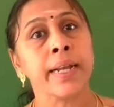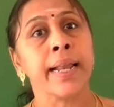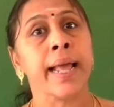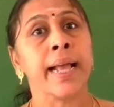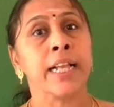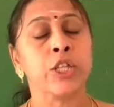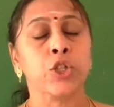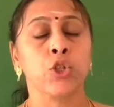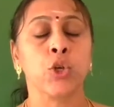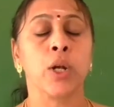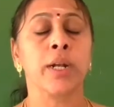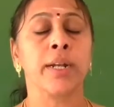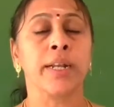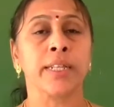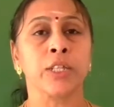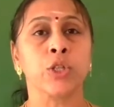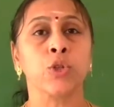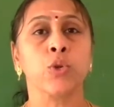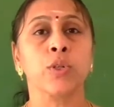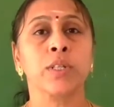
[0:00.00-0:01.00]
natural
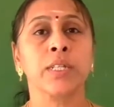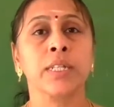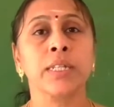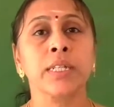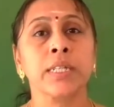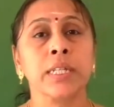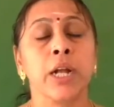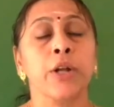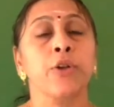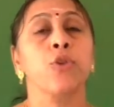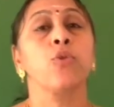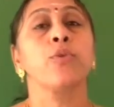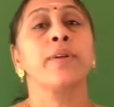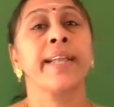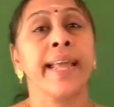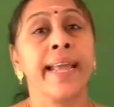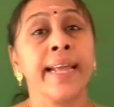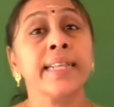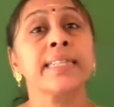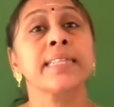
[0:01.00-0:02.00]
resources and to
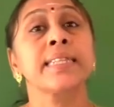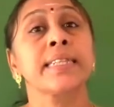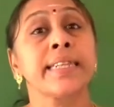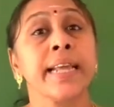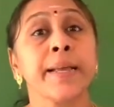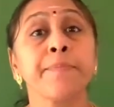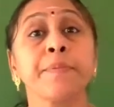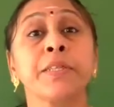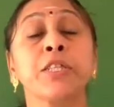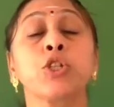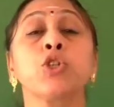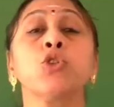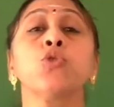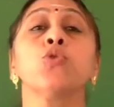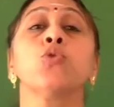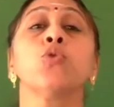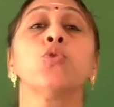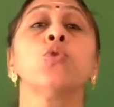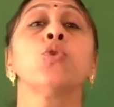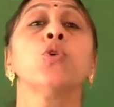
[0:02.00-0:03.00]
take steps to
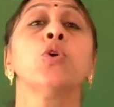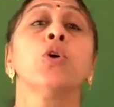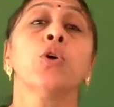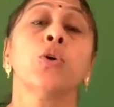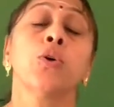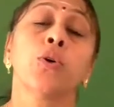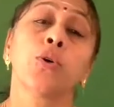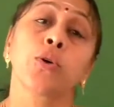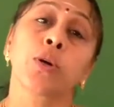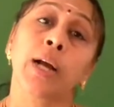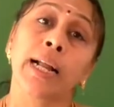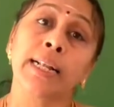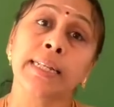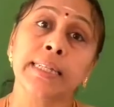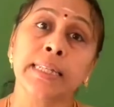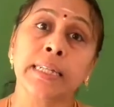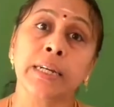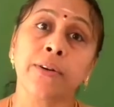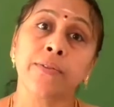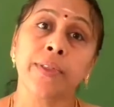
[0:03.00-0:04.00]

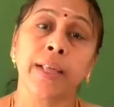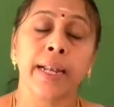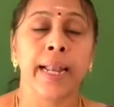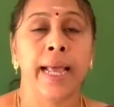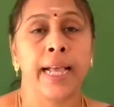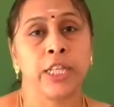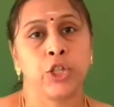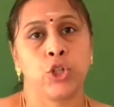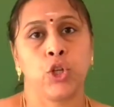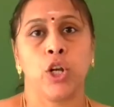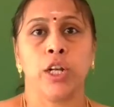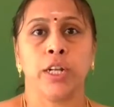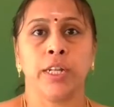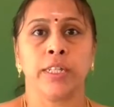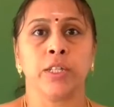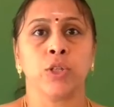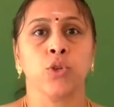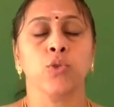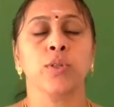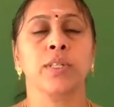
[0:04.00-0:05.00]
conserve the natural
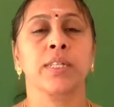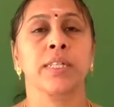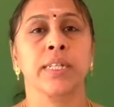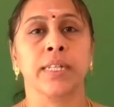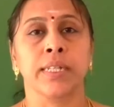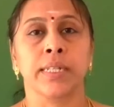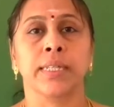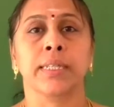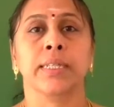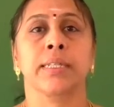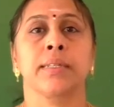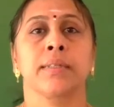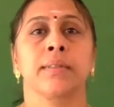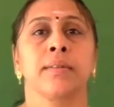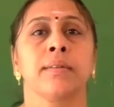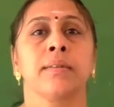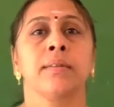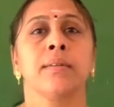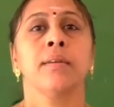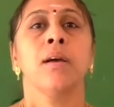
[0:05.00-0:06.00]
resources,
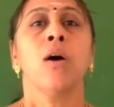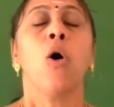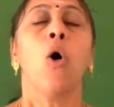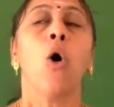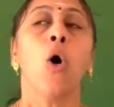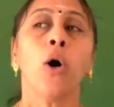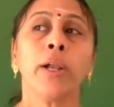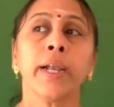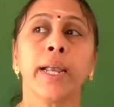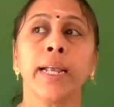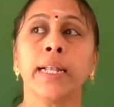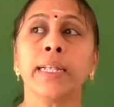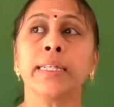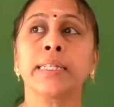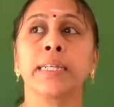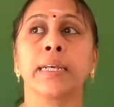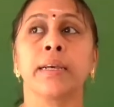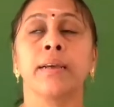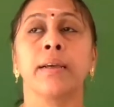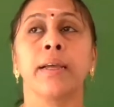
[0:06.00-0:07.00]
or
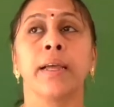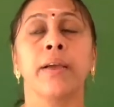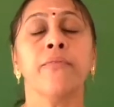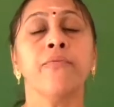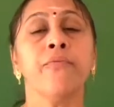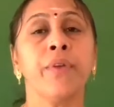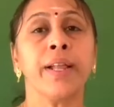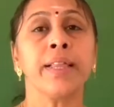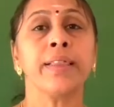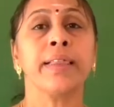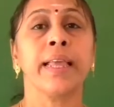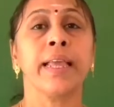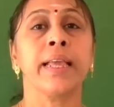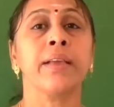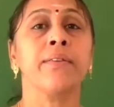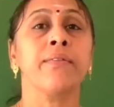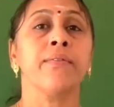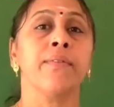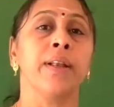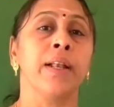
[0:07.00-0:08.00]
else
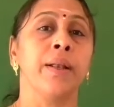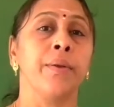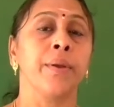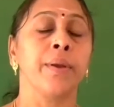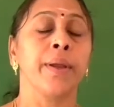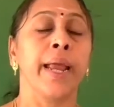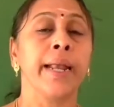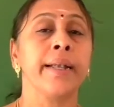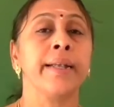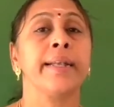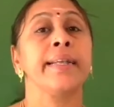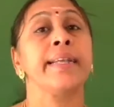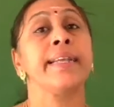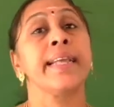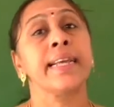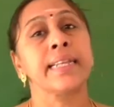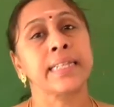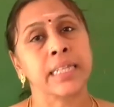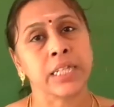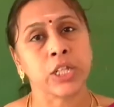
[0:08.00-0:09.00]
everything will get
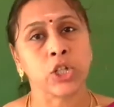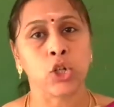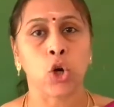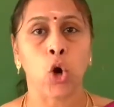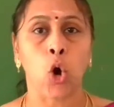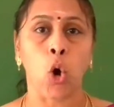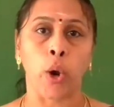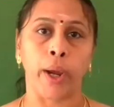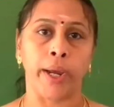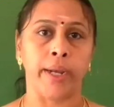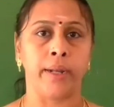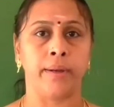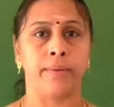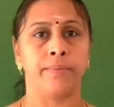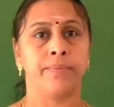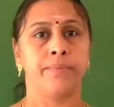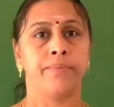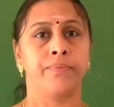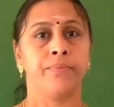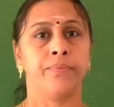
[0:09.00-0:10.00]
destroyed.
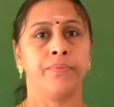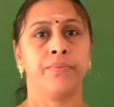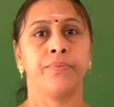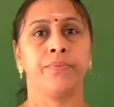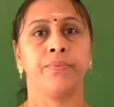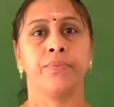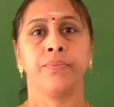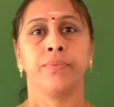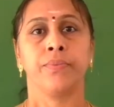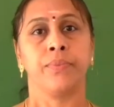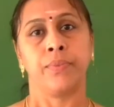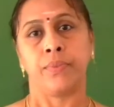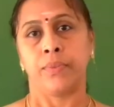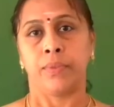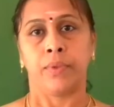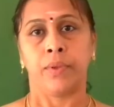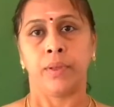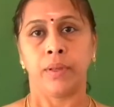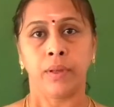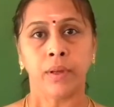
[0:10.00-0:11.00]

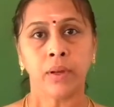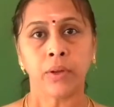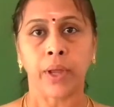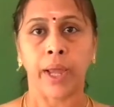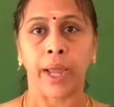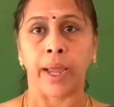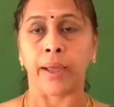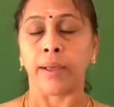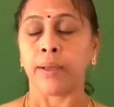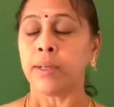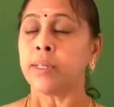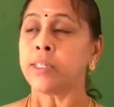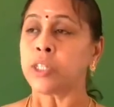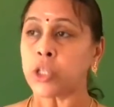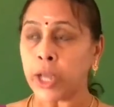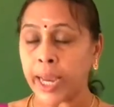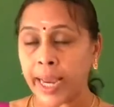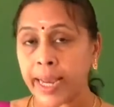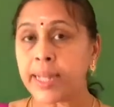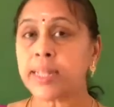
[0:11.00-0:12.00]
Okay,
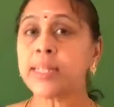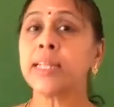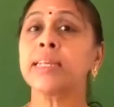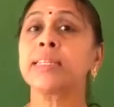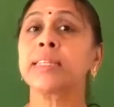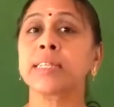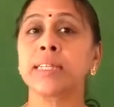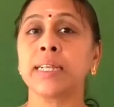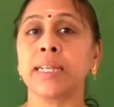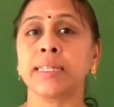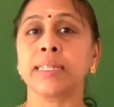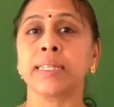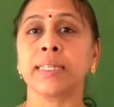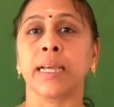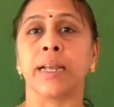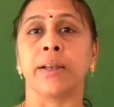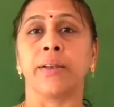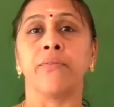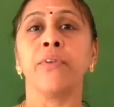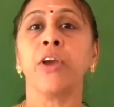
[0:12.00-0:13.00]
so in this
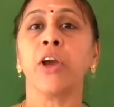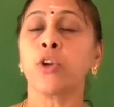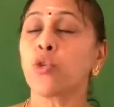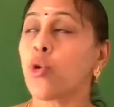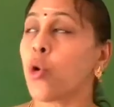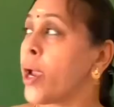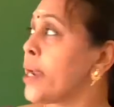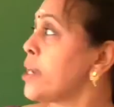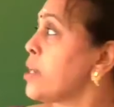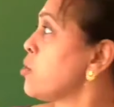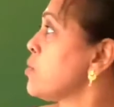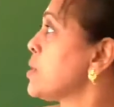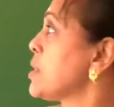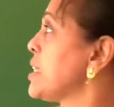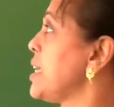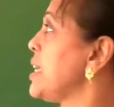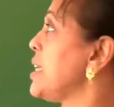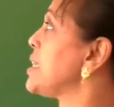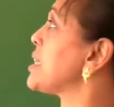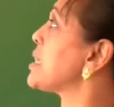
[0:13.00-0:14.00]
lesson, we are going to
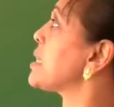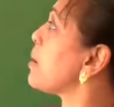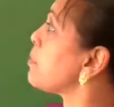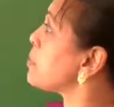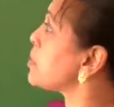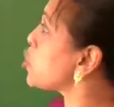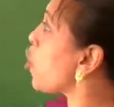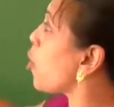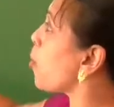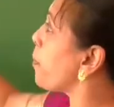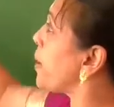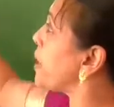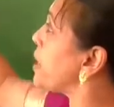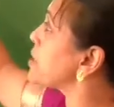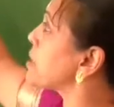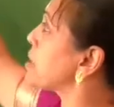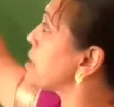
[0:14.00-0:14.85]
see some topics